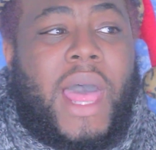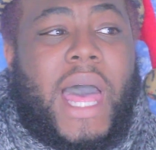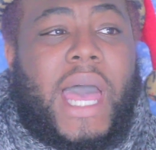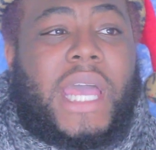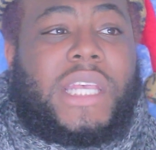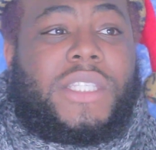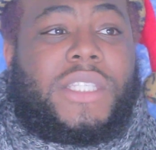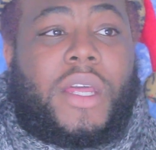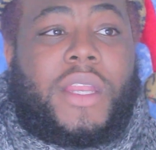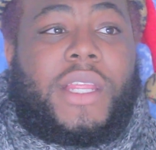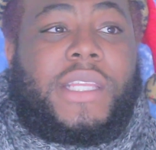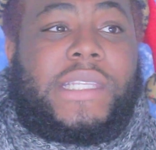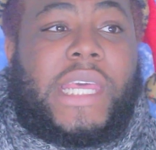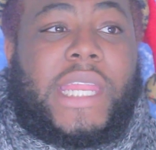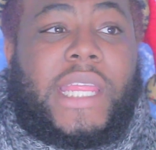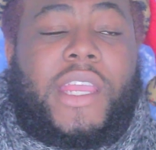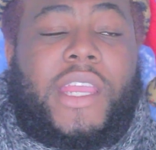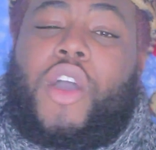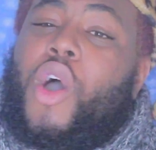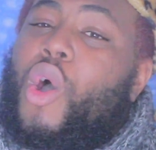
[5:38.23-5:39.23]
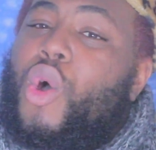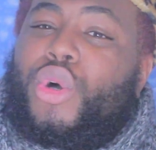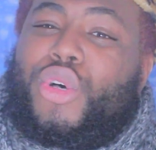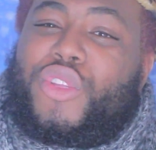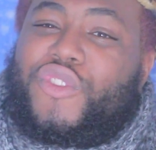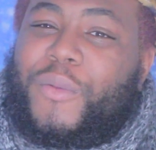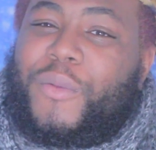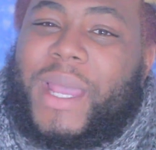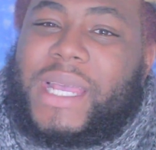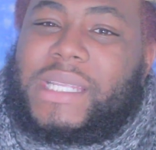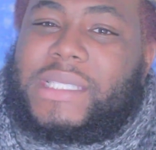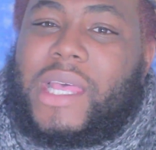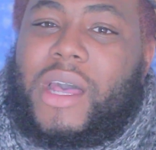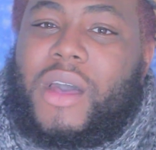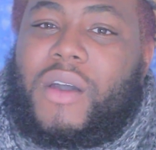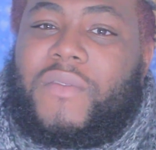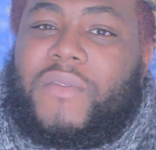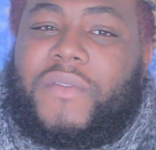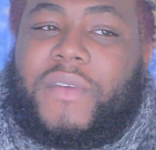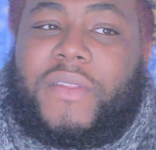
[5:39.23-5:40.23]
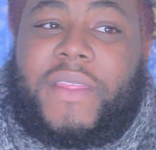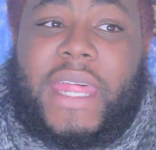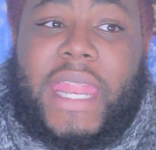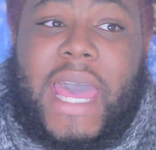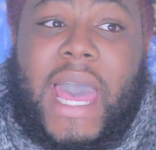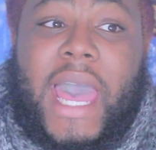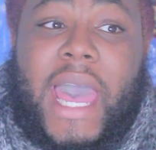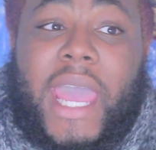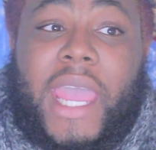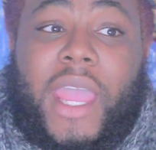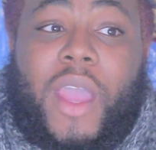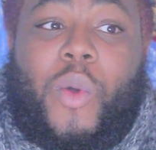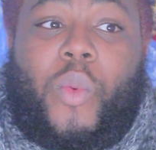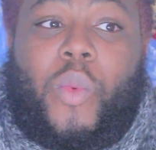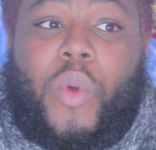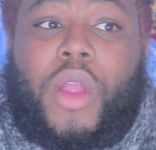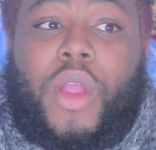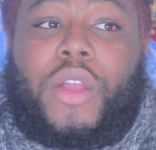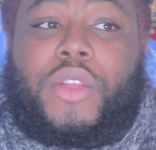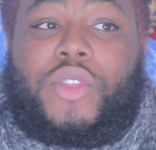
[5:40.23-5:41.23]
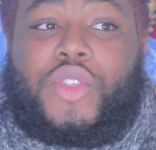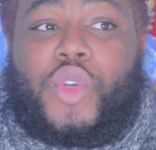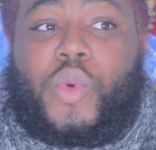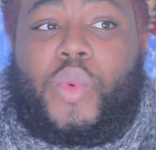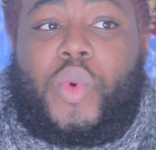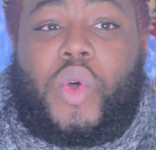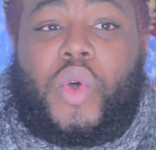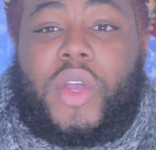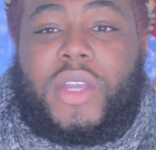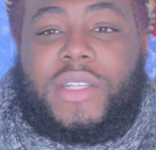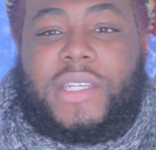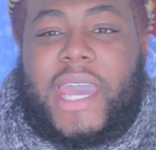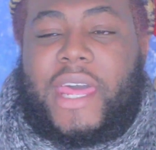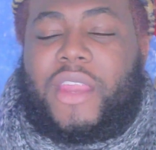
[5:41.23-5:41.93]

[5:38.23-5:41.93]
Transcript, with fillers: I started setting goals for myself that I work towards.